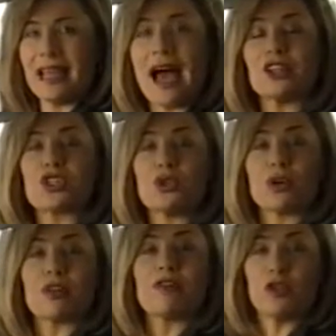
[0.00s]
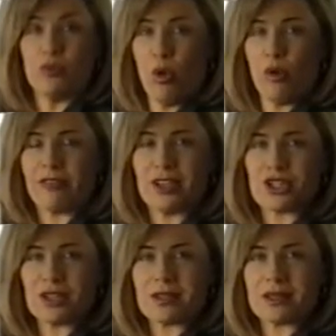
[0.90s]
Now let's look at a few more
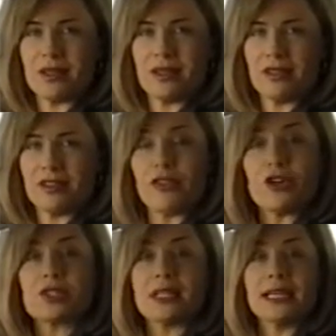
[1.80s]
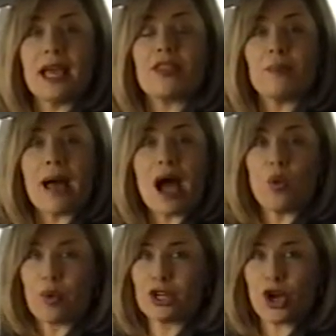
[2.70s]
features. Firstly, the
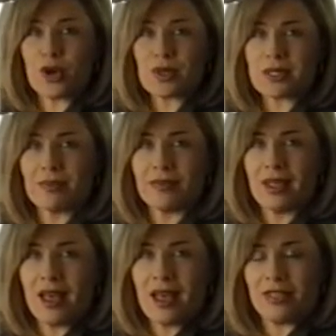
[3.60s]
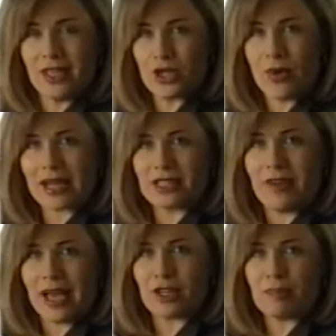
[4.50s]
power windows. These are
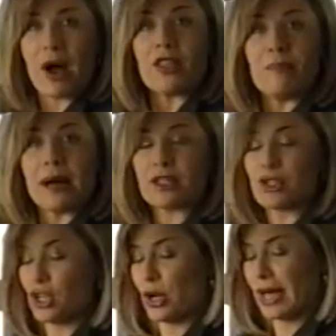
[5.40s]
activated by the buttons